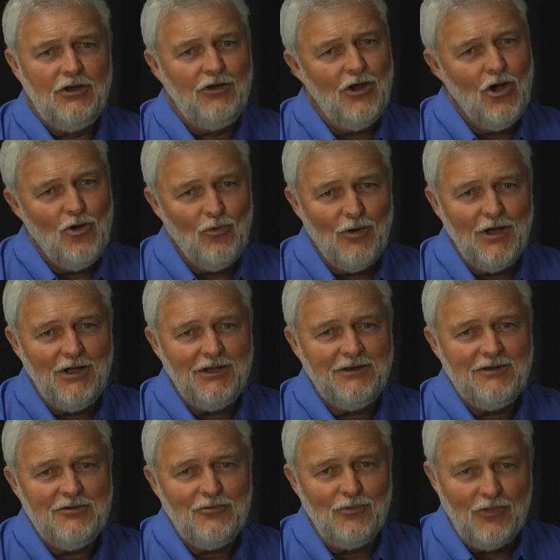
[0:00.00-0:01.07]
No
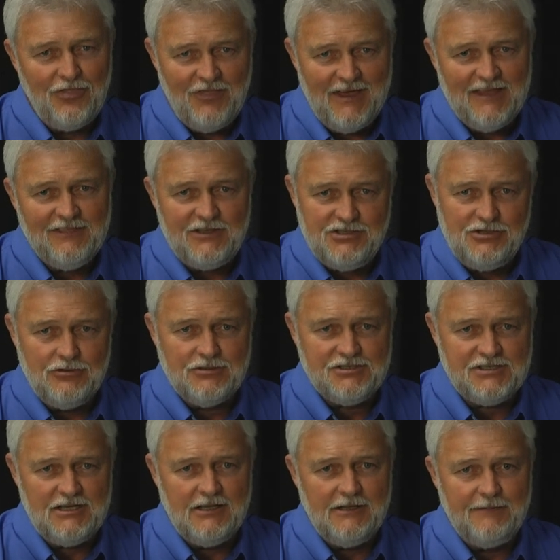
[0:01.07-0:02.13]
one will think that you are
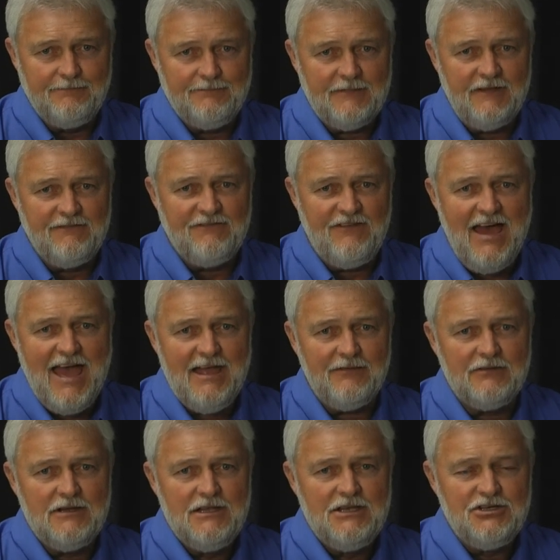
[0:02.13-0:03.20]
silly. In fact,
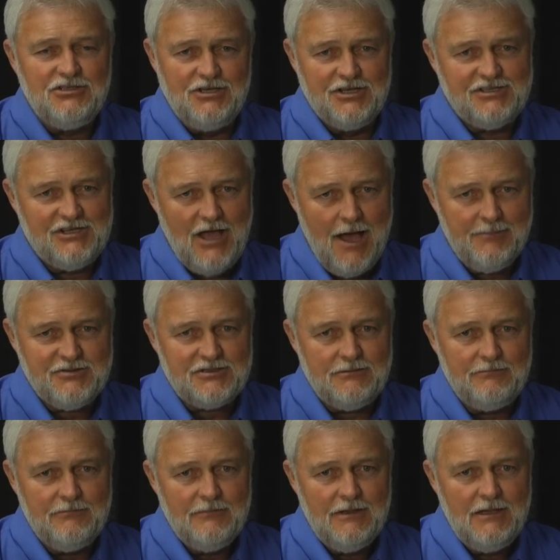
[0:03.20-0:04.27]
just the opposite.
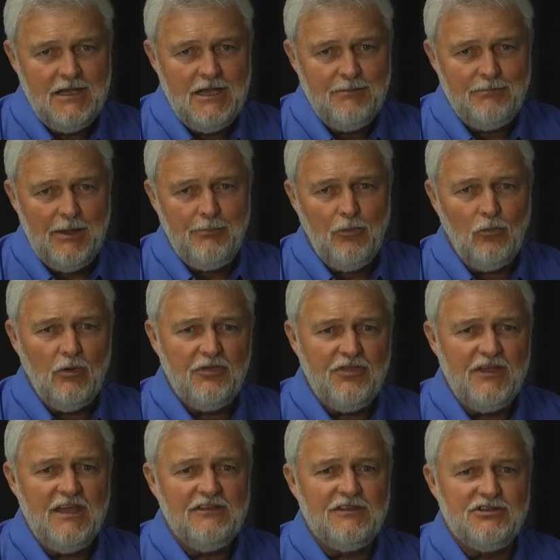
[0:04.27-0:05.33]
People will
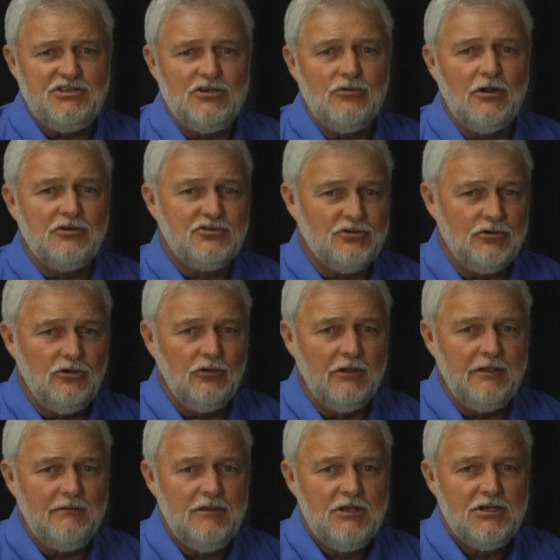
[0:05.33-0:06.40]
think that you are
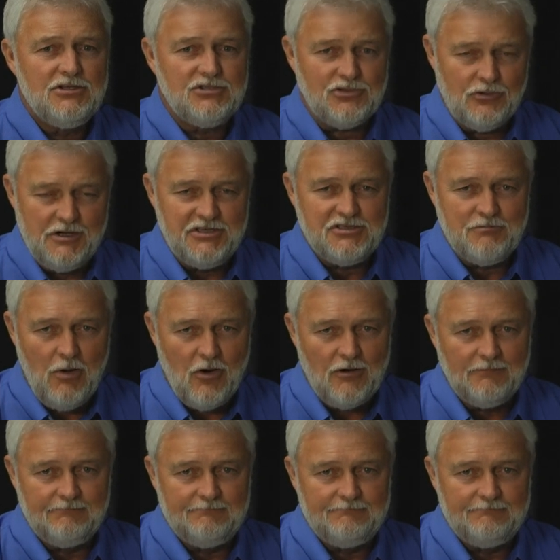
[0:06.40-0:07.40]
truly street smart.